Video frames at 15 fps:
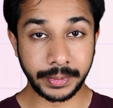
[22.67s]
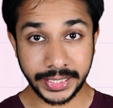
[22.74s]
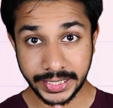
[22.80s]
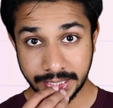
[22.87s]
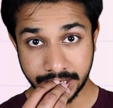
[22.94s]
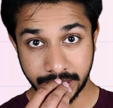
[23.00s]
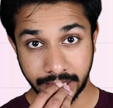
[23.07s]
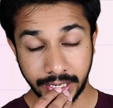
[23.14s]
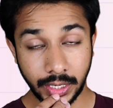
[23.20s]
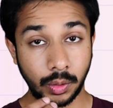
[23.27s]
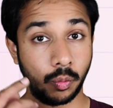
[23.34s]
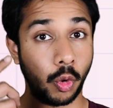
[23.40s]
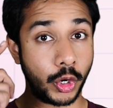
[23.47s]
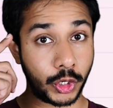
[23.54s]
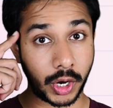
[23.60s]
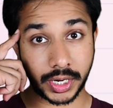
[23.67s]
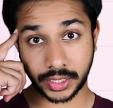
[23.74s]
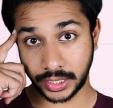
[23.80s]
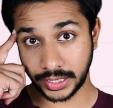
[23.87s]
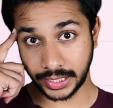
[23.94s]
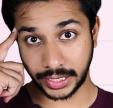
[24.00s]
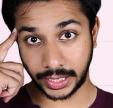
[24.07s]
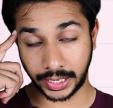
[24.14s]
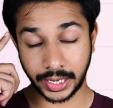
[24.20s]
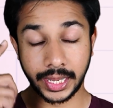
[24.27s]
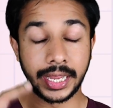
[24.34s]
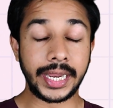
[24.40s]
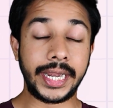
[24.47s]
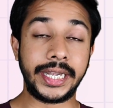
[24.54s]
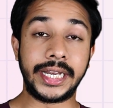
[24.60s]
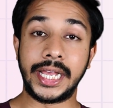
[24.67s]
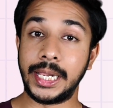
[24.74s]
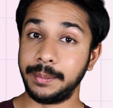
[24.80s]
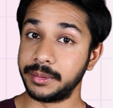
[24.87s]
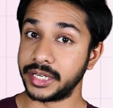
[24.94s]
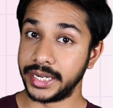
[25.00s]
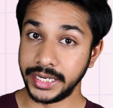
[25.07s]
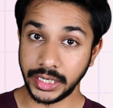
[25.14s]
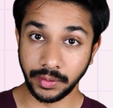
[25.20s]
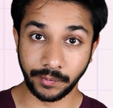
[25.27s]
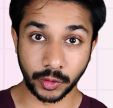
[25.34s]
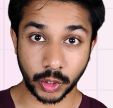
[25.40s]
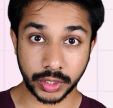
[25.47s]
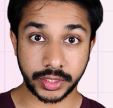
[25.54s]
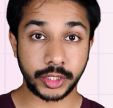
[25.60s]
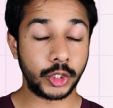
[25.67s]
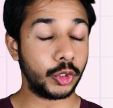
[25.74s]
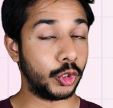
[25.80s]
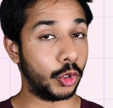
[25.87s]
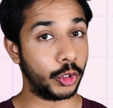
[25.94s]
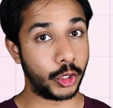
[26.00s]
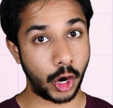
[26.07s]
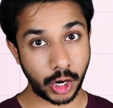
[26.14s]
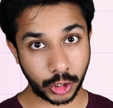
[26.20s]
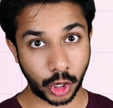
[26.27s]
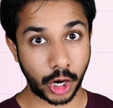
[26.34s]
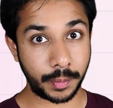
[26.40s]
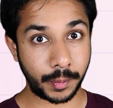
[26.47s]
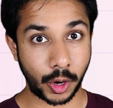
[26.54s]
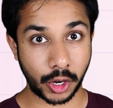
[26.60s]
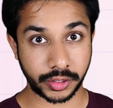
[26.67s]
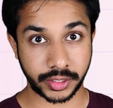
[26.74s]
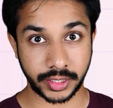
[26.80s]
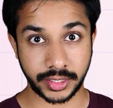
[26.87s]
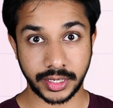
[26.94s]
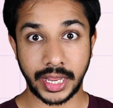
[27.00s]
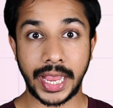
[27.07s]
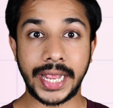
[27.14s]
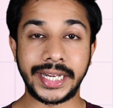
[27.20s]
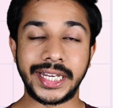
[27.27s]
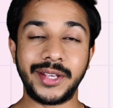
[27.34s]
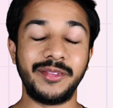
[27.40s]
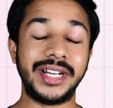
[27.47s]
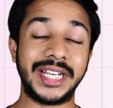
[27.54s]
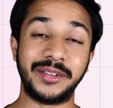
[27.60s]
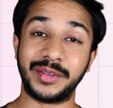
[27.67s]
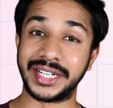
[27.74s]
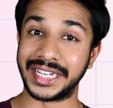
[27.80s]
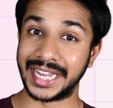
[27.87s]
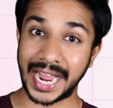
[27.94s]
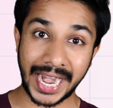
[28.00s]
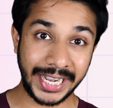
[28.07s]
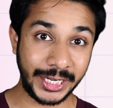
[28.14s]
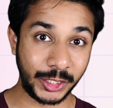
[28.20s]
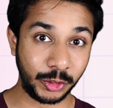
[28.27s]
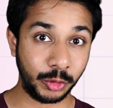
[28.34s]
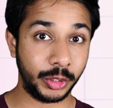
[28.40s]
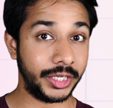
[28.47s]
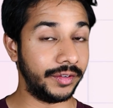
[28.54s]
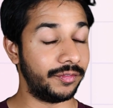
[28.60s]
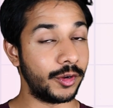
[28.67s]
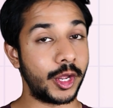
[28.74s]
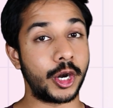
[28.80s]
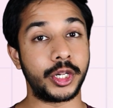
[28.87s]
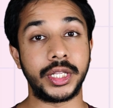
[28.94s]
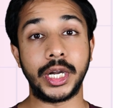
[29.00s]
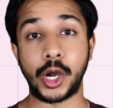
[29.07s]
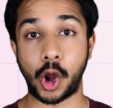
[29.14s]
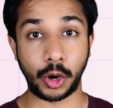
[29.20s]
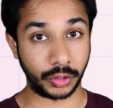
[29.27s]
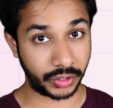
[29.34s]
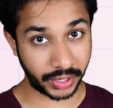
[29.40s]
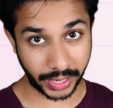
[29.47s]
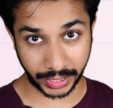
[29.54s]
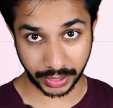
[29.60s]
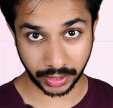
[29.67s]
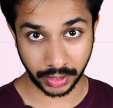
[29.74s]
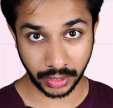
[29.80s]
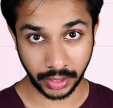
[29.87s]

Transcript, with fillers: Please say what you are thinking. It helps interviewers to know your thought process and they will even guide you if you are on the mm-hmm. wrong track.